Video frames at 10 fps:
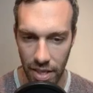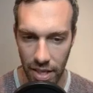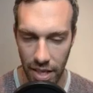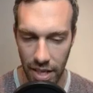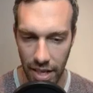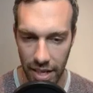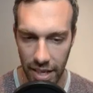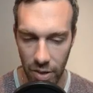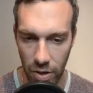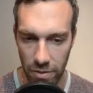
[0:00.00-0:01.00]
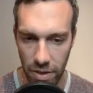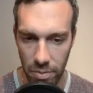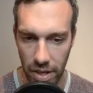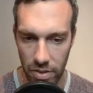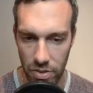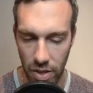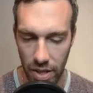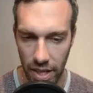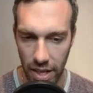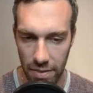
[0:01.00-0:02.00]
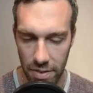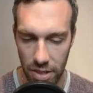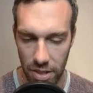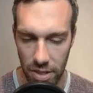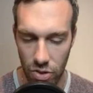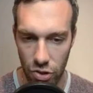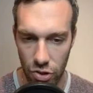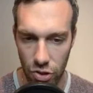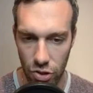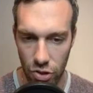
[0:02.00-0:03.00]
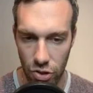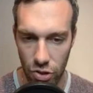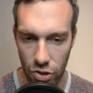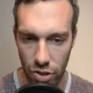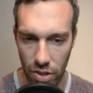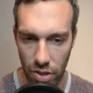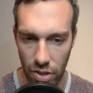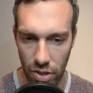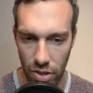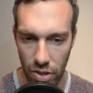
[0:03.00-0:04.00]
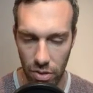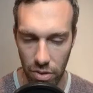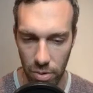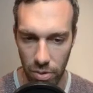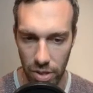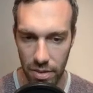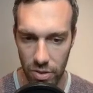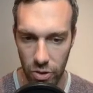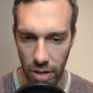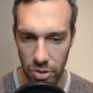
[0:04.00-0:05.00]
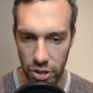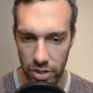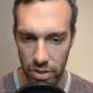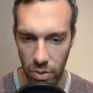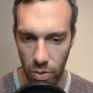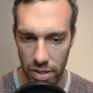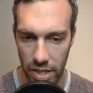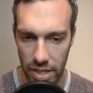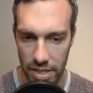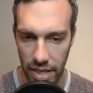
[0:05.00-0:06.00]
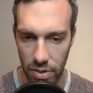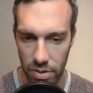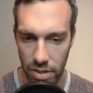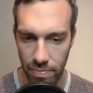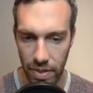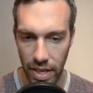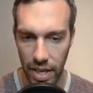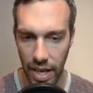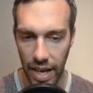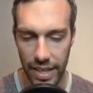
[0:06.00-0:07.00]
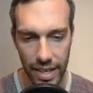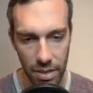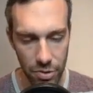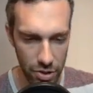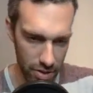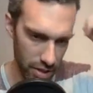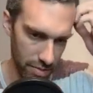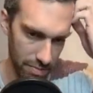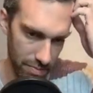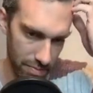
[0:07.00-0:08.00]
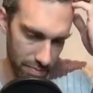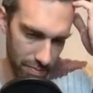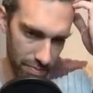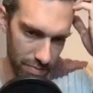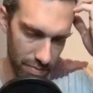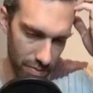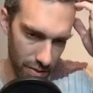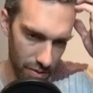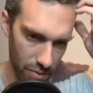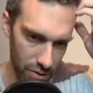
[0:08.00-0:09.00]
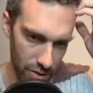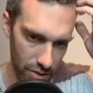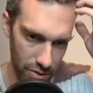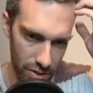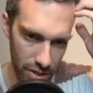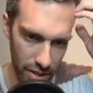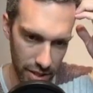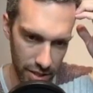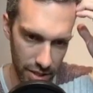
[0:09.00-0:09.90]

And I can't quite farm down, so I'm going to have to throw this, grab a shield, or take this out. And they end up shielding, which is interesting